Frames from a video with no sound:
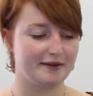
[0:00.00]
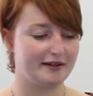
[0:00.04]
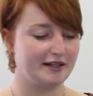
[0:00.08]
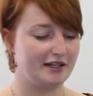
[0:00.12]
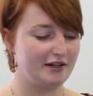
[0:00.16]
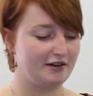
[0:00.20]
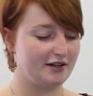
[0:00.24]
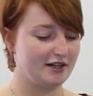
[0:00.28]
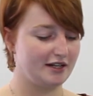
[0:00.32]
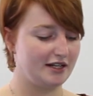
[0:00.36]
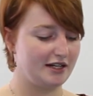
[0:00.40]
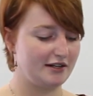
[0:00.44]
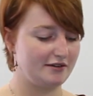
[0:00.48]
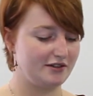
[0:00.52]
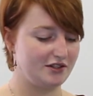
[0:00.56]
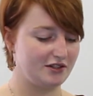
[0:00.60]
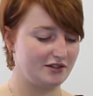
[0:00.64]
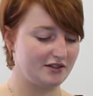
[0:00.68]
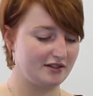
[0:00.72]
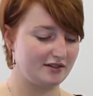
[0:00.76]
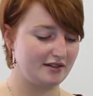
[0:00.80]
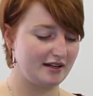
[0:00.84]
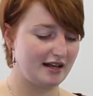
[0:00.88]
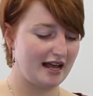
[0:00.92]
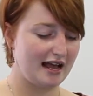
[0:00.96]
you can use
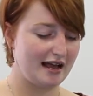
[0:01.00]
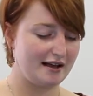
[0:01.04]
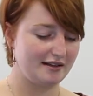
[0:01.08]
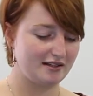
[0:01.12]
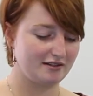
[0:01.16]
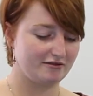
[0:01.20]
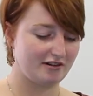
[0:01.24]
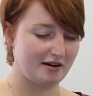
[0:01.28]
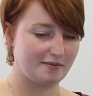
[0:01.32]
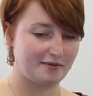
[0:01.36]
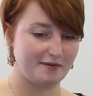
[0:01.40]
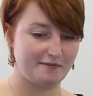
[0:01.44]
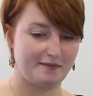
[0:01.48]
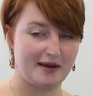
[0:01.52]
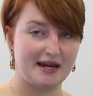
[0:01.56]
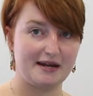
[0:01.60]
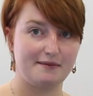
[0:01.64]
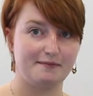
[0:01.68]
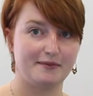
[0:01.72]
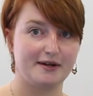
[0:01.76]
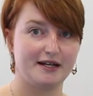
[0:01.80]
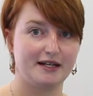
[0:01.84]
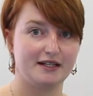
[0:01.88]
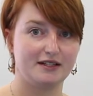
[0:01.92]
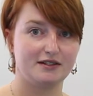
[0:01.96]
your scrap of
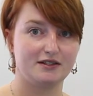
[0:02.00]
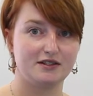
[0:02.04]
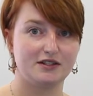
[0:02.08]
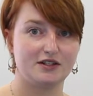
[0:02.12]
paper